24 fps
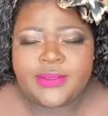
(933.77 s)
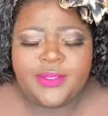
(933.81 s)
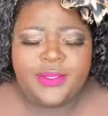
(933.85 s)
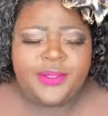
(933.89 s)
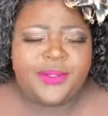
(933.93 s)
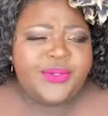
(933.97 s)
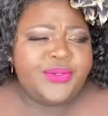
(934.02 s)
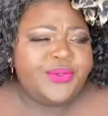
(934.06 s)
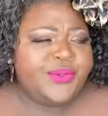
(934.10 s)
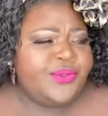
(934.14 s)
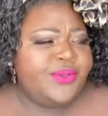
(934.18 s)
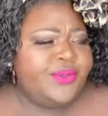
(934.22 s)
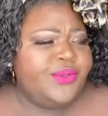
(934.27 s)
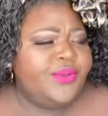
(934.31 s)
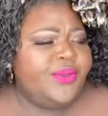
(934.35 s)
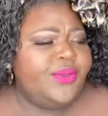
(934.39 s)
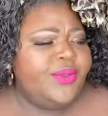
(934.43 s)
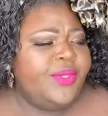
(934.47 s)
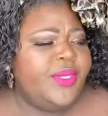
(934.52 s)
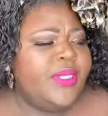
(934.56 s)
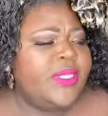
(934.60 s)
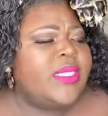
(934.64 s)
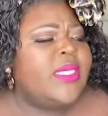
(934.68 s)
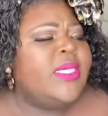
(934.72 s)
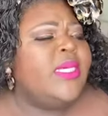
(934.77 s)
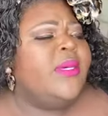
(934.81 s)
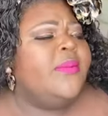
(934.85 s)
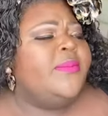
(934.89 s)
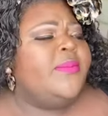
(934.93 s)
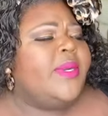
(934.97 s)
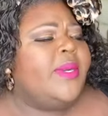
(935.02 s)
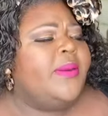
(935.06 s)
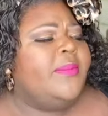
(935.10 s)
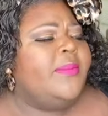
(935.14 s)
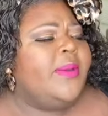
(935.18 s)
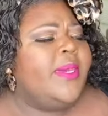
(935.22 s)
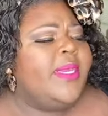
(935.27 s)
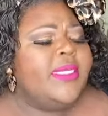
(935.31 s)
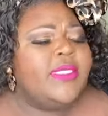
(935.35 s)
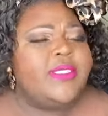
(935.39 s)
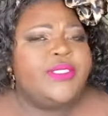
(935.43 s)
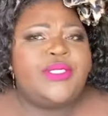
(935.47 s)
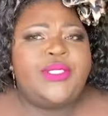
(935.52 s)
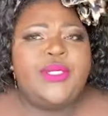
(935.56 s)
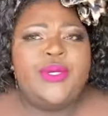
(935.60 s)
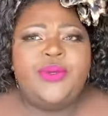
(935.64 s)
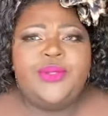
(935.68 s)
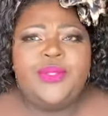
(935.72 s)
But I might
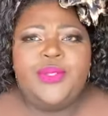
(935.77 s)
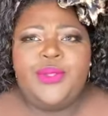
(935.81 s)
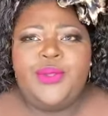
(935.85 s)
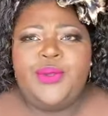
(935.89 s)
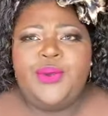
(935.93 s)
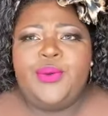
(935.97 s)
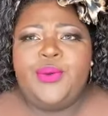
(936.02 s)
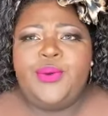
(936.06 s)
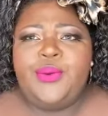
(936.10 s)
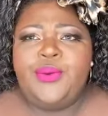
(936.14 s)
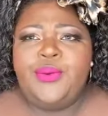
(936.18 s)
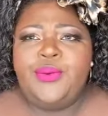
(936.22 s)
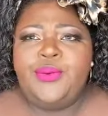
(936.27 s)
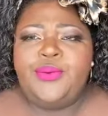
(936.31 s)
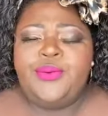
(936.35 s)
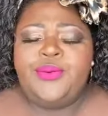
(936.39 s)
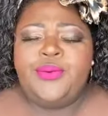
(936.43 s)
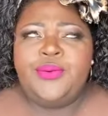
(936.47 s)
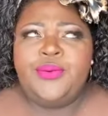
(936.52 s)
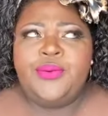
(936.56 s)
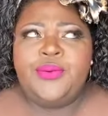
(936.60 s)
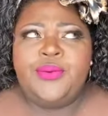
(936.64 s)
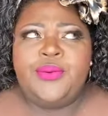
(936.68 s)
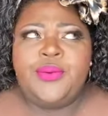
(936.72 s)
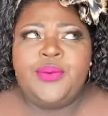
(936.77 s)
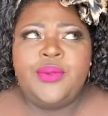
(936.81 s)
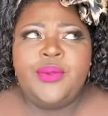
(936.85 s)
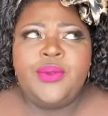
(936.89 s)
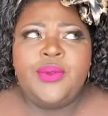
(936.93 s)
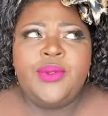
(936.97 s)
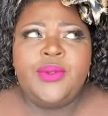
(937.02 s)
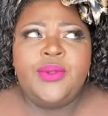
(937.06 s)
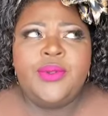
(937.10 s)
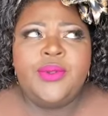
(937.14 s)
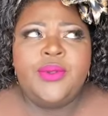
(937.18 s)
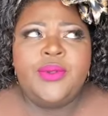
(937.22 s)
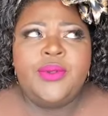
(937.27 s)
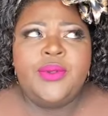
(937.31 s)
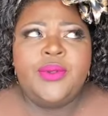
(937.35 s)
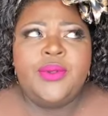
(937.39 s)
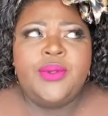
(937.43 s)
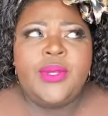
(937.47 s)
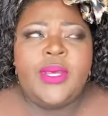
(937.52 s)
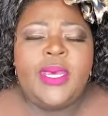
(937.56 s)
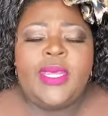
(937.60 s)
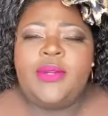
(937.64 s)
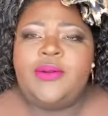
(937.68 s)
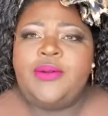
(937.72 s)
show you,
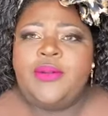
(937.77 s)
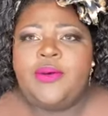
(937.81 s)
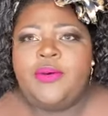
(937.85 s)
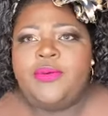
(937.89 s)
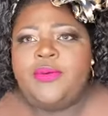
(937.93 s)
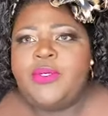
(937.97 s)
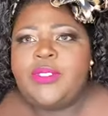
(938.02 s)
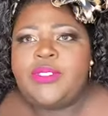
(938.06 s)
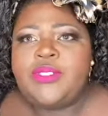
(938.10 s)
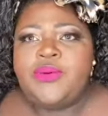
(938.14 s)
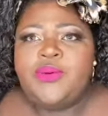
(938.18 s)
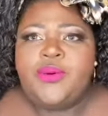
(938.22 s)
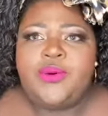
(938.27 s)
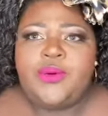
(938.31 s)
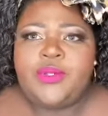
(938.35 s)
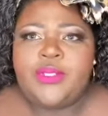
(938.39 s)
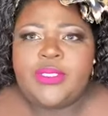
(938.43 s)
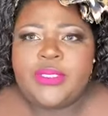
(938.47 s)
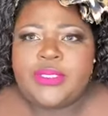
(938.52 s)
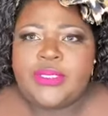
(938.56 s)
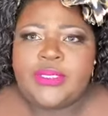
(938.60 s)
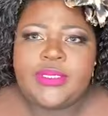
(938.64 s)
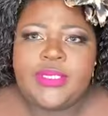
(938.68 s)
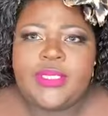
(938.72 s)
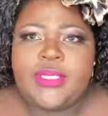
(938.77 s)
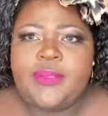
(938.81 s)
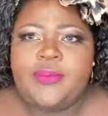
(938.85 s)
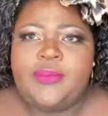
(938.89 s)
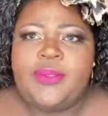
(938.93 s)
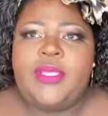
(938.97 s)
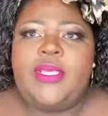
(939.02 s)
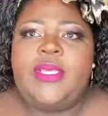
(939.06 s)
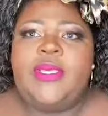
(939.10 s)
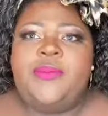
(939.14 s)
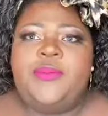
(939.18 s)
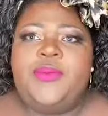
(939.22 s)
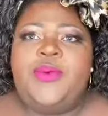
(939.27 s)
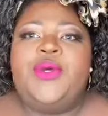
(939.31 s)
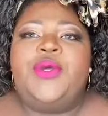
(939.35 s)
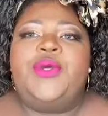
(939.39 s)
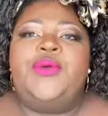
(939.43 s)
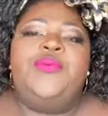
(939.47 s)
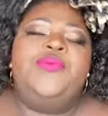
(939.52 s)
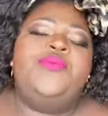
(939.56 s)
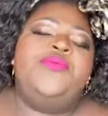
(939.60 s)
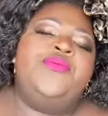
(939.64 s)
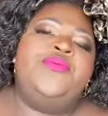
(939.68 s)
I don't know which order this is gonna be in, but